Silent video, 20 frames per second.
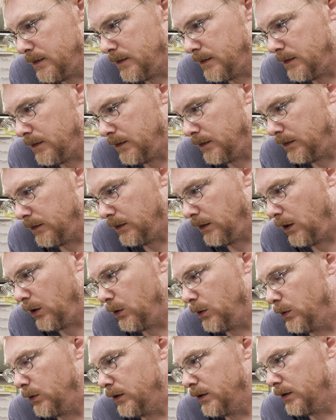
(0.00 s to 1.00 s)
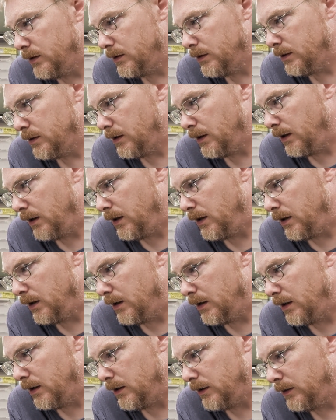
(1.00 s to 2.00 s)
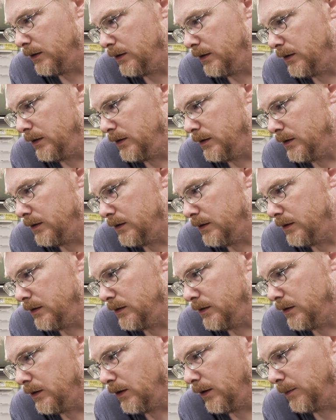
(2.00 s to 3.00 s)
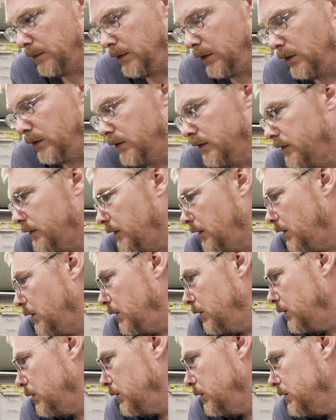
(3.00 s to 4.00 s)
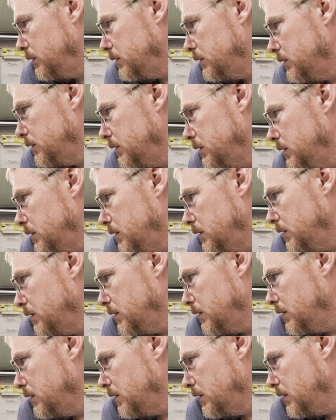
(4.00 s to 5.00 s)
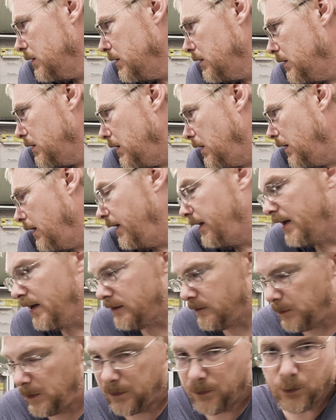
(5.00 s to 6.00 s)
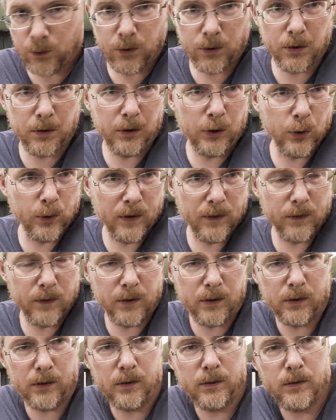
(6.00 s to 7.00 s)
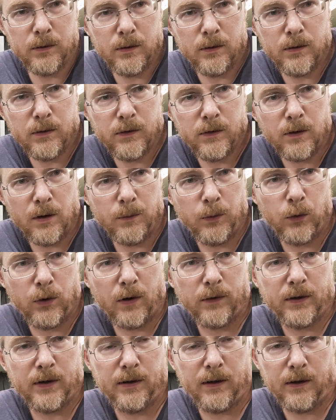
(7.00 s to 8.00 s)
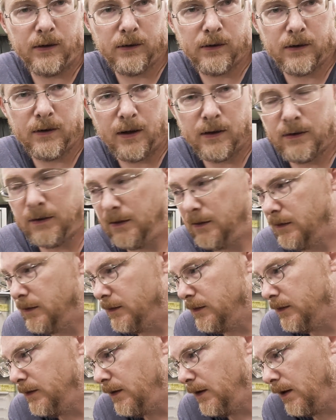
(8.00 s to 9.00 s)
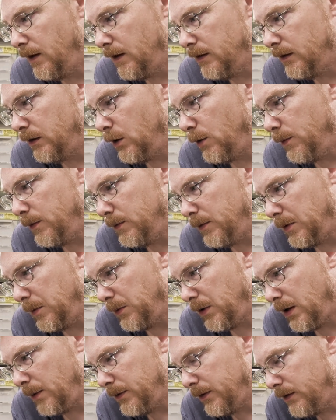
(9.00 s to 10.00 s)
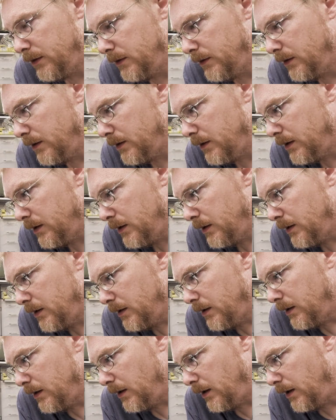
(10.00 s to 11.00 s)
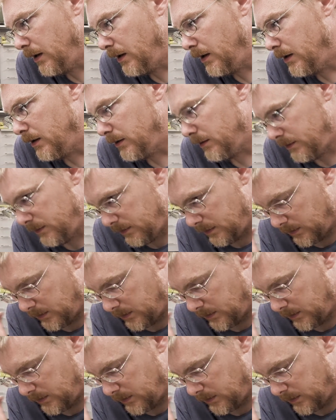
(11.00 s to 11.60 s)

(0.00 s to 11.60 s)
load during boot. So, and that's before you even boot off the disk. That this is the open boot prompt, your